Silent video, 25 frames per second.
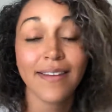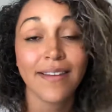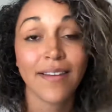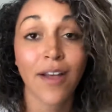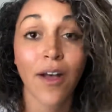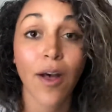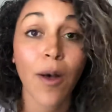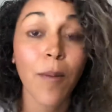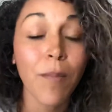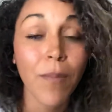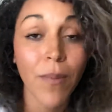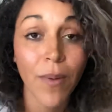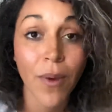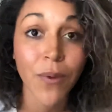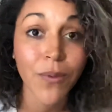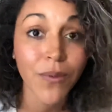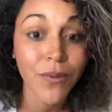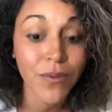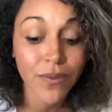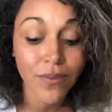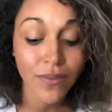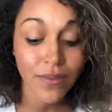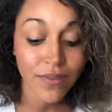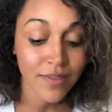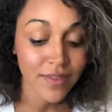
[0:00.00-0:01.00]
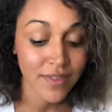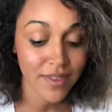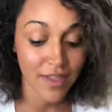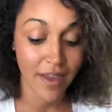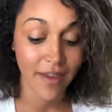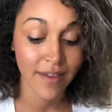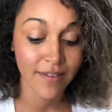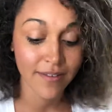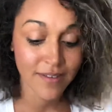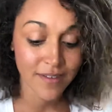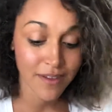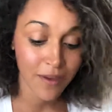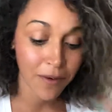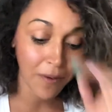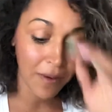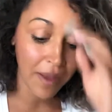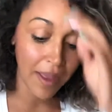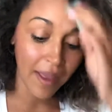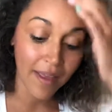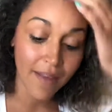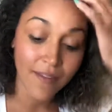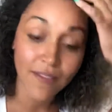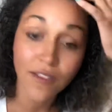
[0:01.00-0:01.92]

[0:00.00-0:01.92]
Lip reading: on both sides, okay?